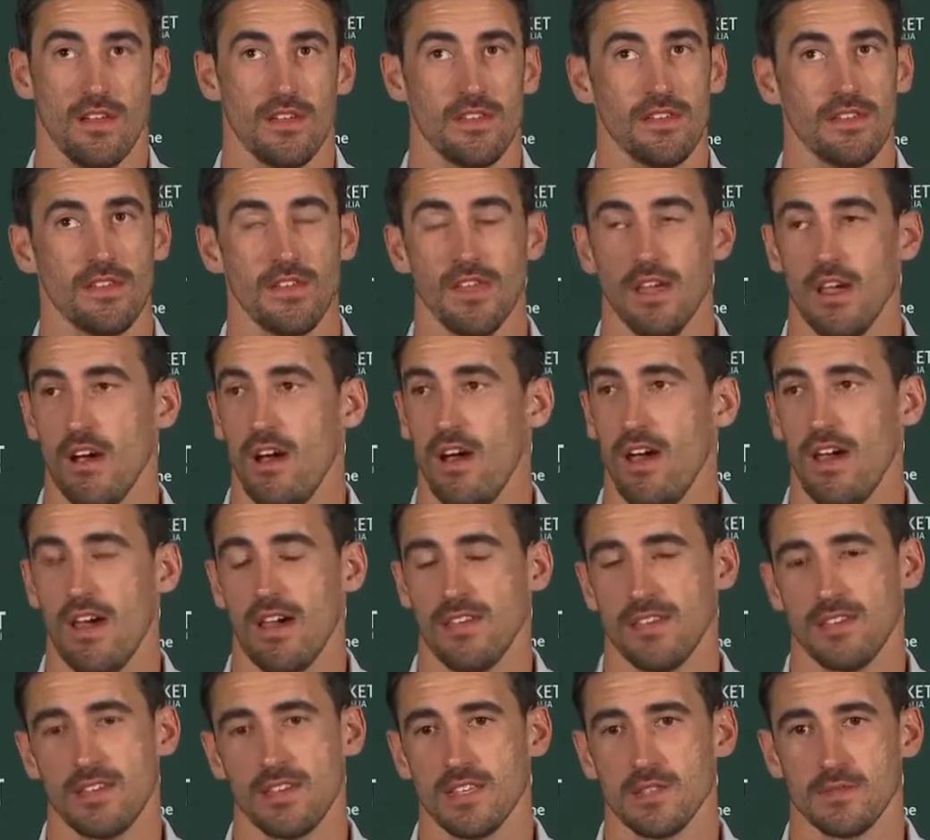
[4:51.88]
Yeah, I
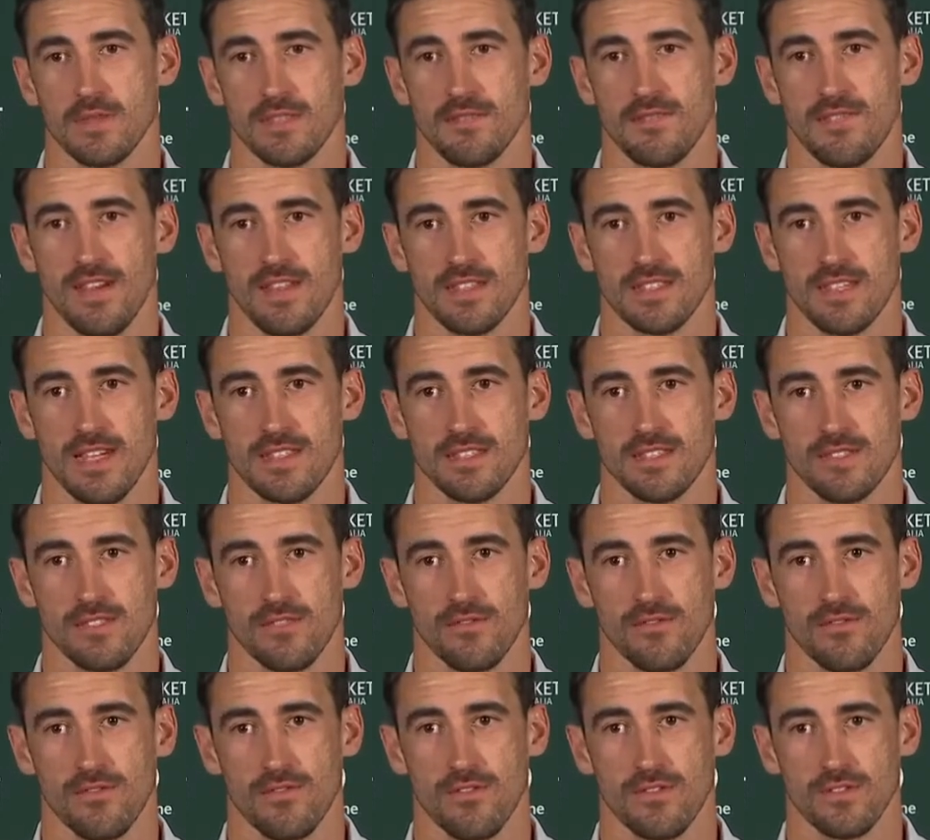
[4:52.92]
think he's been fantastic
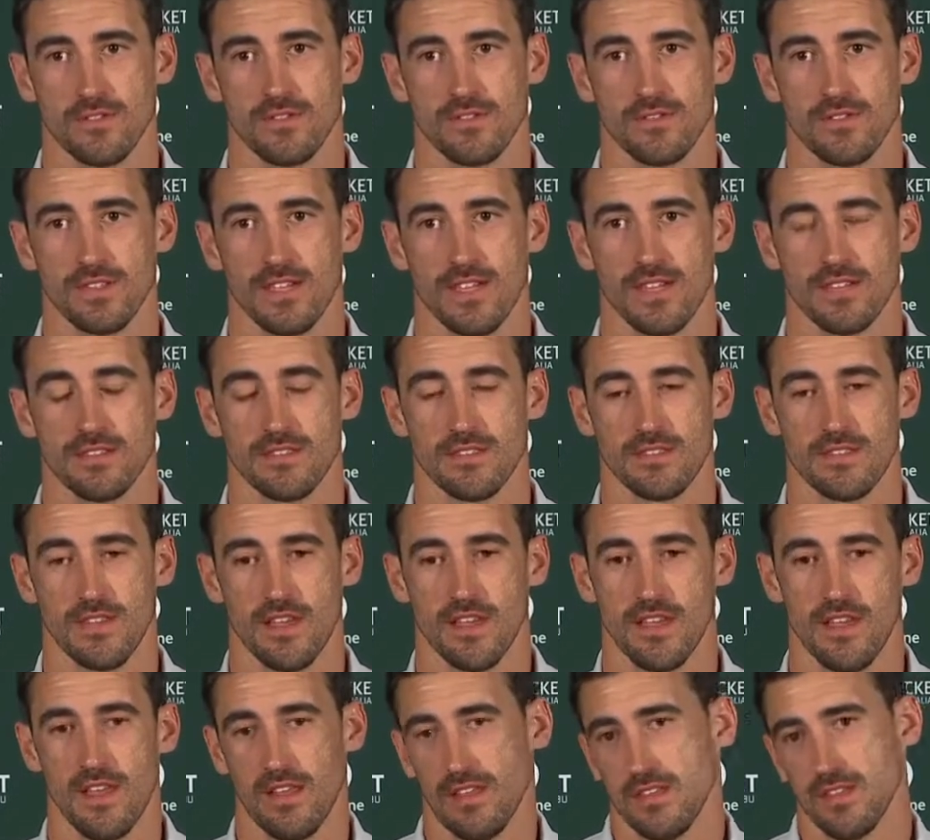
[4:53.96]
through the first two tests,
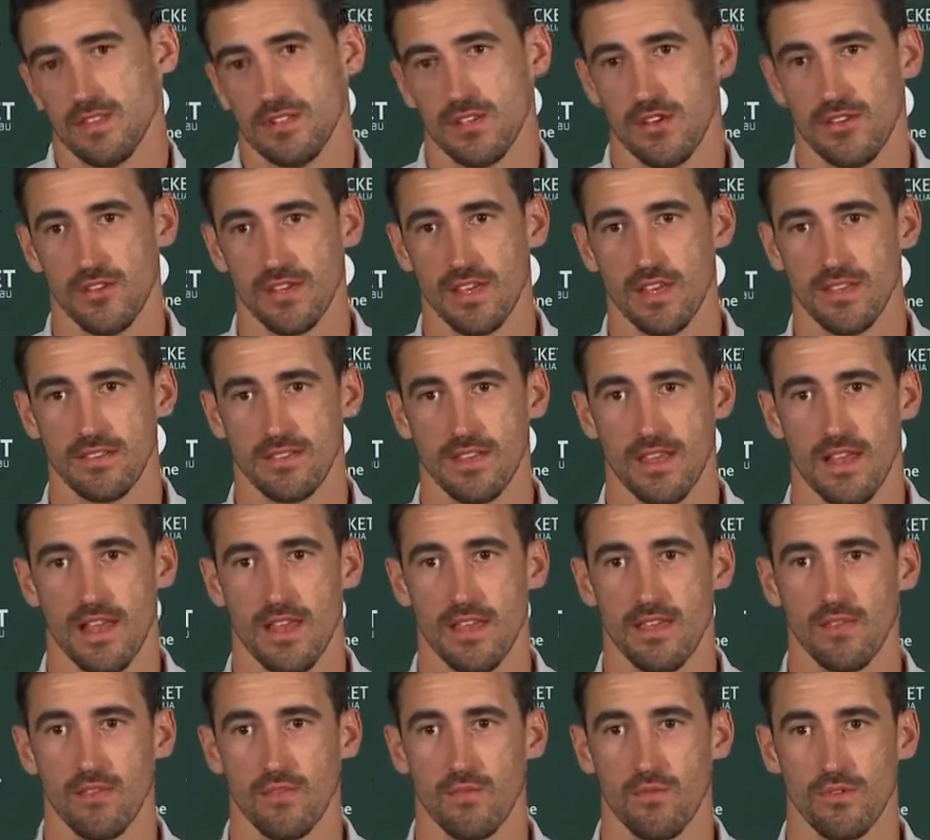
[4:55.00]
and he showed again
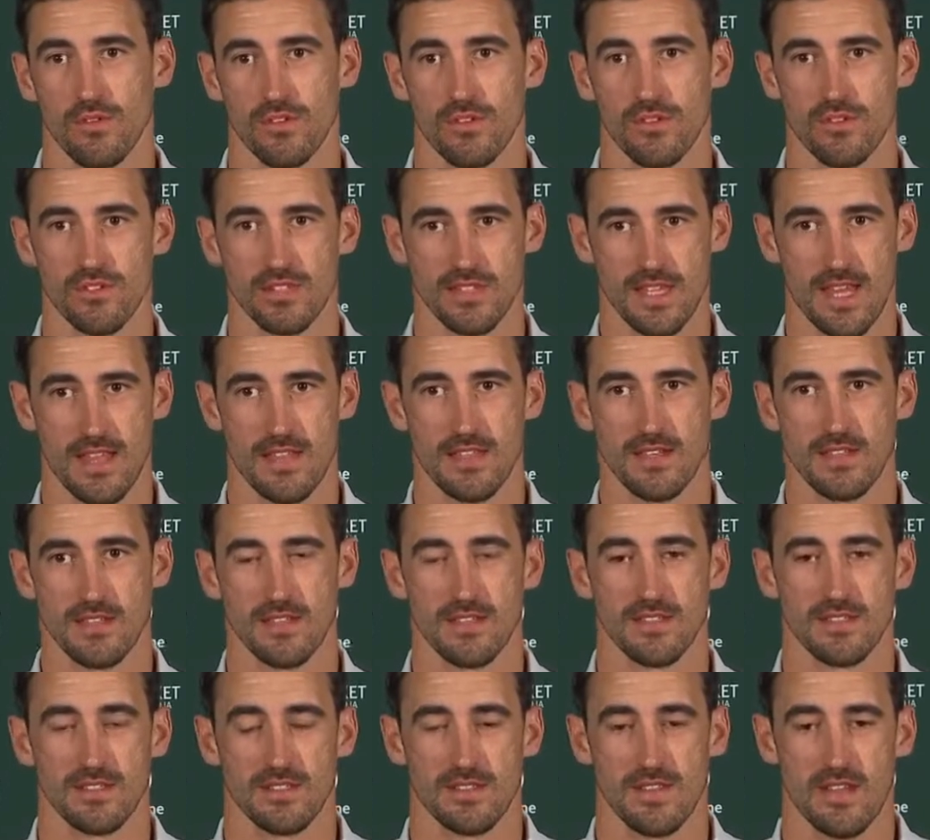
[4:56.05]
today what a huge talent he
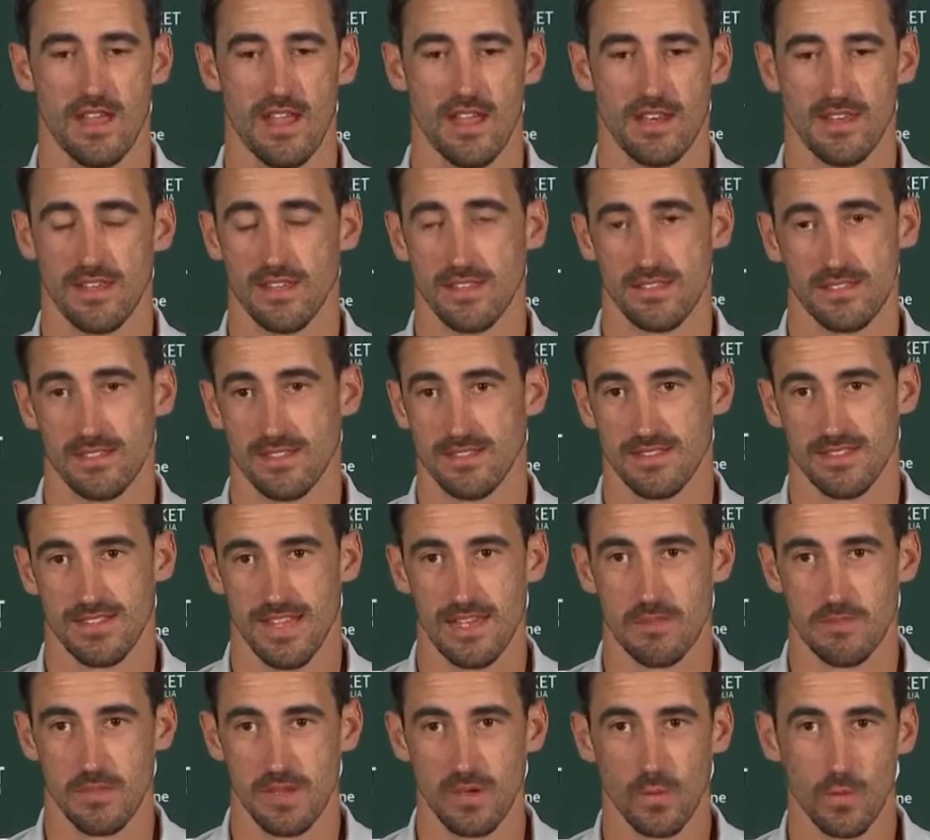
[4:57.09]
is, and he can
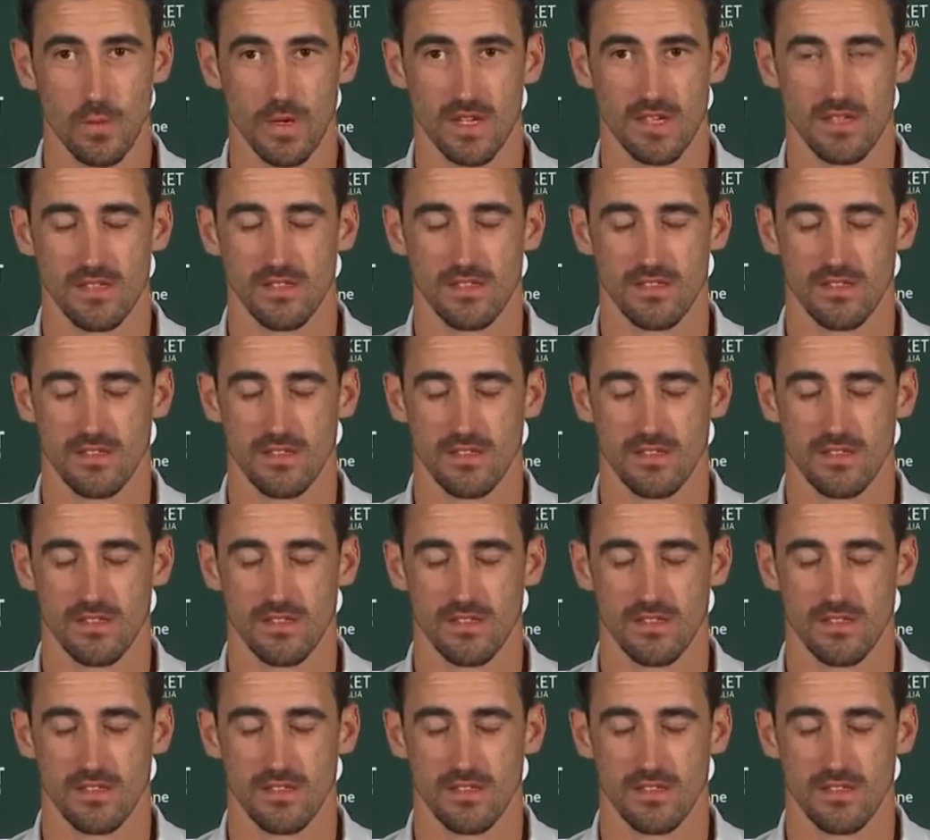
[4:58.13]
take big wickets.